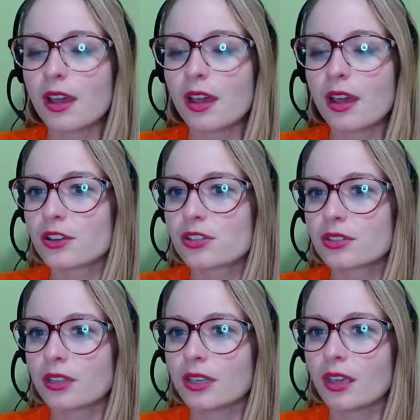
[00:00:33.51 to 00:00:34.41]

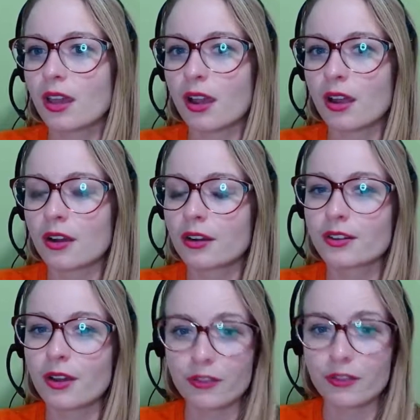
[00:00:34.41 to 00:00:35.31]
actually are
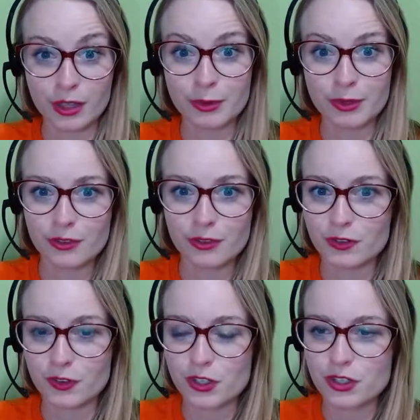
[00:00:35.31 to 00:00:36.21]
available in the free
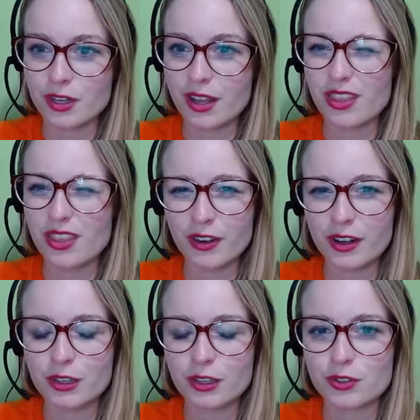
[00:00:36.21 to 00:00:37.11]
version and they're very
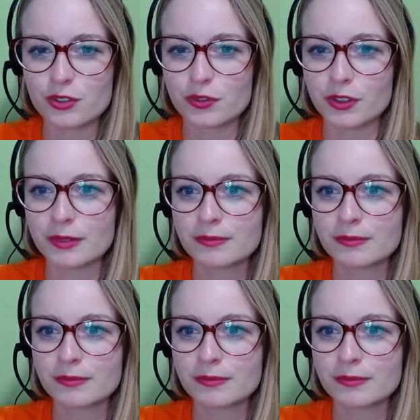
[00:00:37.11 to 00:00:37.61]
useful.